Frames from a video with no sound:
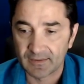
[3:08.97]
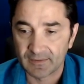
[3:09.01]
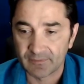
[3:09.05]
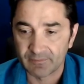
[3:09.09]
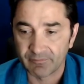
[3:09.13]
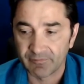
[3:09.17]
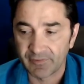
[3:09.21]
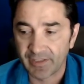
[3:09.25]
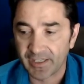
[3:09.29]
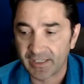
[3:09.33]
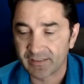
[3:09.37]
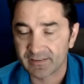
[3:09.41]

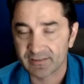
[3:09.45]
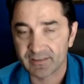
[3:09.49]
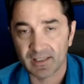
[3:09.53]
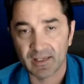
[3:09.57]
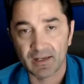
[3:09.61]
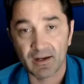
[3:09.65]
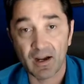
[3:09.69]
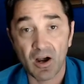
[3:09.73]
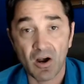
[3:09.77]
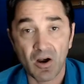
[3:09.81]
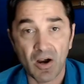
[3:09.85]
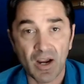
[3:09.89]
they say,
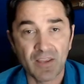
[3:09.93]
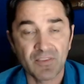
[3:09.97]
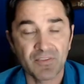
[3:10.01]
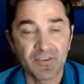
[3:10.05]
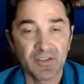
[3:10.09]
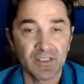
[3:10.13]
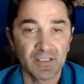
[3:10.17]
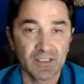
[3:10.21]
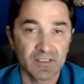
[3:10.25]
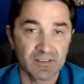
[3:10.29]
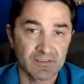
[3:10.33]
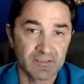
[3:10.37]
oh, I
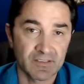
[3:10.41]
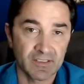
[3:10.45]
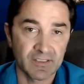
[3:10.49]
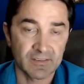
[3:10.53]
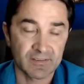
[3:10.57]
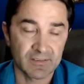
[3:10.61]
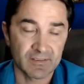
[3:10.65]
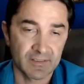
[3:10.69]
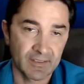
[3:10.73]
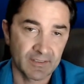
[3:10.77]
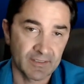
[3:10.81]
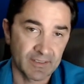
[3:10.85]
think it's this,
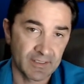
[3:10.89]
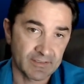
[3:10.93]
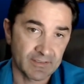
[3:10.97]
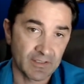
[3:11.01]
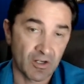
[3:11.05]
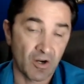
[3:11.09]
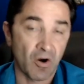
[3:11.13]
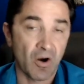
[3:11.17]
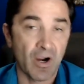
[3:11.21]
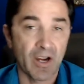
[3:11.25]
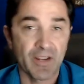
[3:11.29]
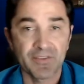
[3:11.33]
and then they say,
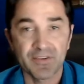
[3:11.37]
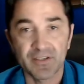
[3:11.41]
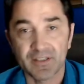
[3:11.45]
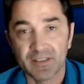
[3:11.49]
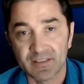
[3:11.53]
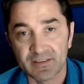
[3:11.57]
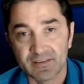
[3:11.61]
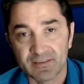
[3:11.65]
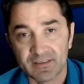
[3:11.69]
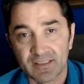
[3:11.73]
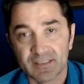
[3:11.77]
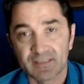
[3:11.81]
oh, I think
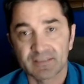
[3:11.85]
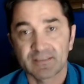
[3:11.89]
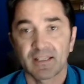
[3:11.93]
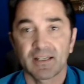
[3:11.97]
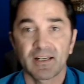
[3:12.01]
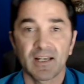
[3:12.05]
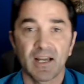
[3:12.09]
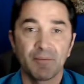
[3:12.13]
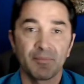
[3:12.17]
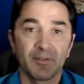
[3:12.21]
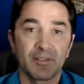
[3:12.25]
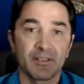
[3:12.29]
it's this, I
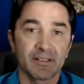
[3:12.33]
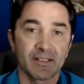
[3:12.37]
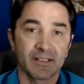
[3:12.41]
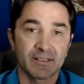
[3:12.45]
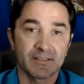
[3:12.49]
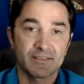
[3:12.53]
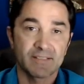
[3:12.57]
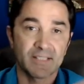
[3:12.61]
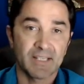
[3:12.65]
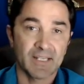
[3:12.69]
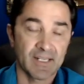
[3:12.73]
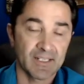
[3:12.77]
come here and
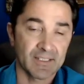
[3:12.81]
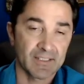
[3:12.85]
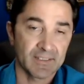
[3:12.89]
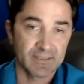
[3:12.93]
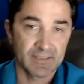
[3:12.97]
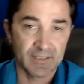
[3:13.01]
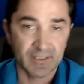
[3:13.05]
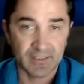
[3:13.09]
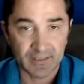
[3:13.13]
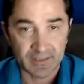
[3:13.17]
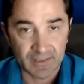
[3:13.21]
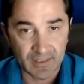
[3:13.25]
say it, and
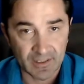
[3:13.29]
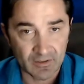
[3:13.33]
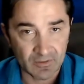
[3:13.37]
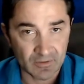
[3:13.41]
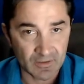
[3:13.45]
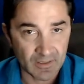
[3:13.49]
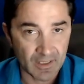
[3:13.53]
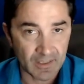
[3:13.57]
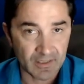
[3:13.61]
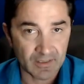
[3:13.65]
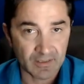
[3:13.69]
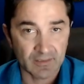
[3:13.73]
then I look
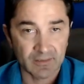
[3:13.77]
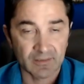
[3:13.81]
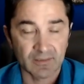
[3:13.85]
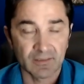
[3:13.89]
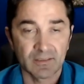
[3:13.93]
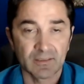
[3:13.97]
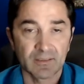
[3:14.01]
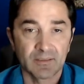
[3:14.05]
like an,